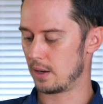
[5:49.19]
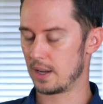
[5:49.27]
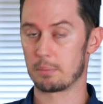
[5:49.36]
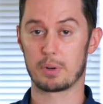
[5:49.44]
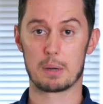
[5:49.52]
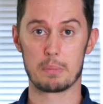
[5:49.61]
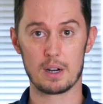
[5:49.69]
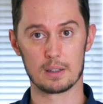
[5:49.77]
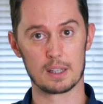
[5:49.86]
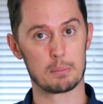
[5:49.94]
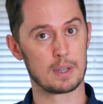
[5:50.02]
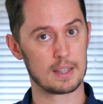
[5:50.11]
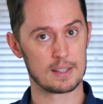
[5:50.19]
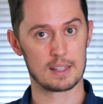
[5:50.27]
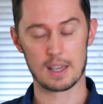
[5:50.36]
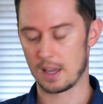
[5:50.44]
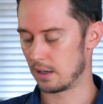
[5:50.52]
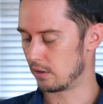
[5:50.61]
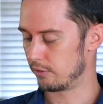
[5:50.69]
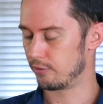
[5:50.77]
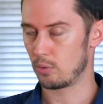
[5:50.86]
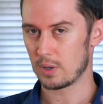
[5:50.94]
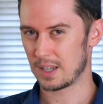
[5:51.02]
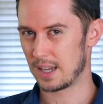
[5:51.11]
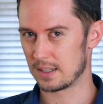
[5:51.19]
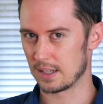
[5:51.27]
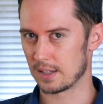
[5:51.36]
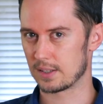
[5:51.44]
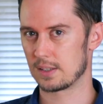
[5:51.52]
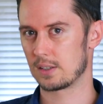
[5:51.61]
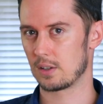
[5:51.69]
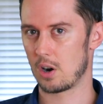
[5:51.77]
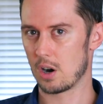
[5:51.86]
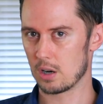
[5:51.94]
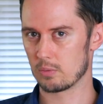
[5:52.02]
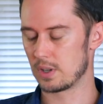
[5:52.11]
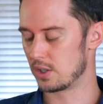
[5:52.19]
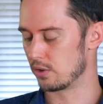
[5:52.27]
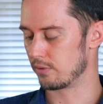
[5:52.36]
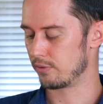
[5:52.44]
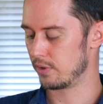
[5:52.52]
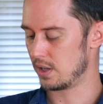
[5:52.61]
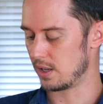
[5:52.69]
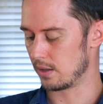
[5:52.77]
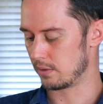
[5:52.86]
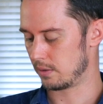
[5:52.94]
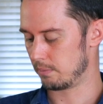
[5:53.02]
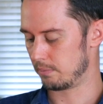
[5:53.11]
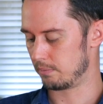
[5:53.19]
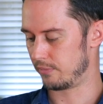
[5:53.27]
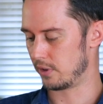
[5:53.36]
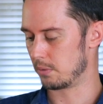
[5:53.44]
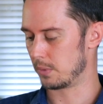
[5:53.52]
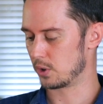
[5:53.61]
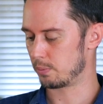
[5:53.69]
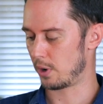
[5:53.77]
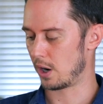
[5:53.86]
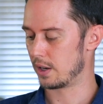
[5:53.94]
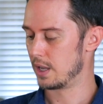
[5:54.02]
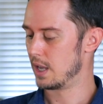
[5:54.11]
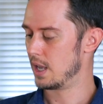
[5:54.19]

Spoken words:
and primarily because, again, 4K discs are region-free for the most part.